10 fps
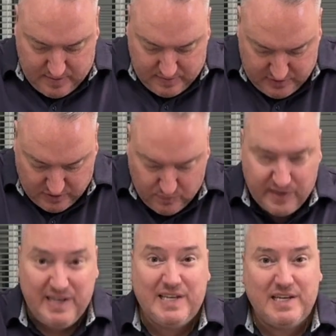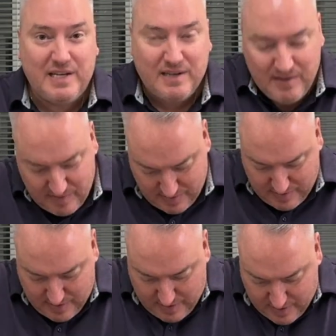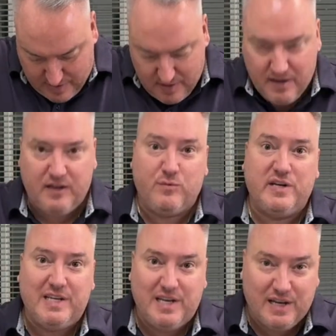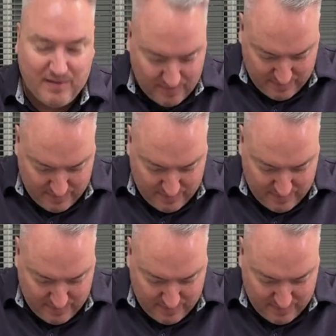So we're kneading, and we're kneading,